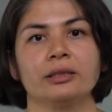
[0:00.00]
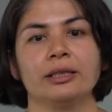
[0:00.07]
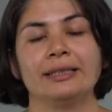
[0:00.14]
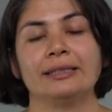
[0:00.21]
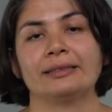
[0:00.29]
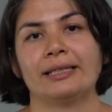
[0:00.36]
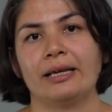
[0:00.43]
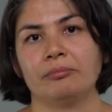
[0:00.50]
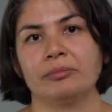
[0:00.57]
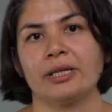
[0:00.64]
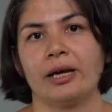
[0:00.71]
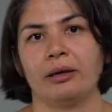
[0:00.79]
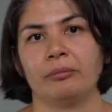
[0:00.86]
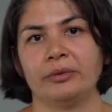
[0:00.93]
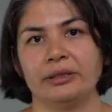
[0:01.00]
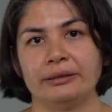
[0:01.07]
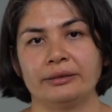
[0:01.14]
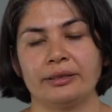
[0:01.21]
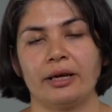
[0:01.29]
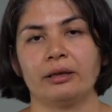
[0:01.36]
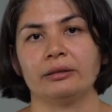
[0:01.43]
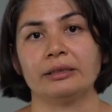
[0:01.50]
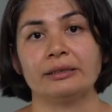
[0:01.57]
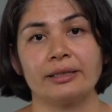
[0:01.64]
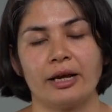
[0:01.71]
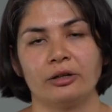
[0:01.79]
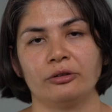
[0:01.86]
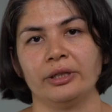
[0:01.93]
At the same time, this
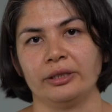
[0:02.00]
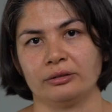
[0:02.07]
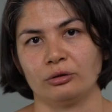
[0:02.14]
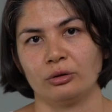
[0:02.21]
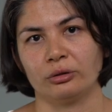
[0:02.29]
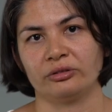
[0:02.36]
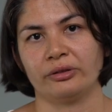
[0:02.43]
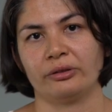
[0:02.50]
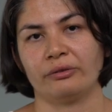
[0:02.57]
area is not